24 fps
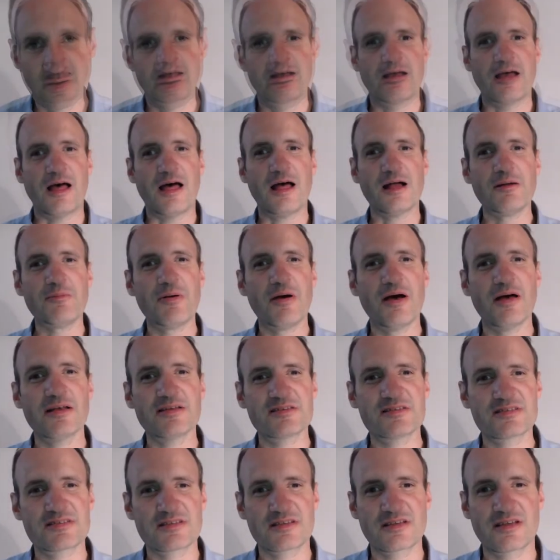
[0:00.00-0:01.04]

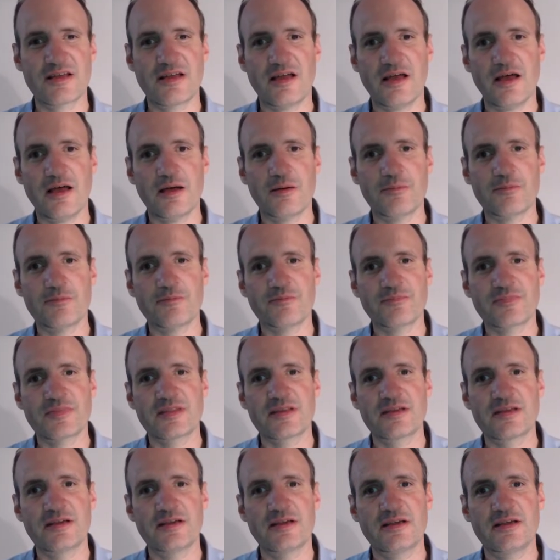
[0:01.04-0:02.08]
Argparse
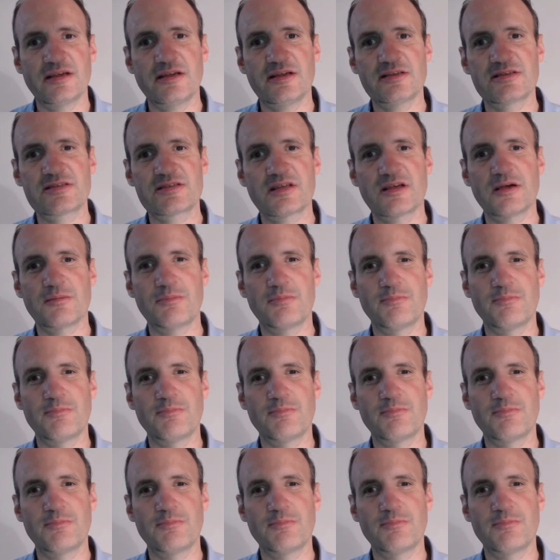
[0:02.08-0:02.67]
is a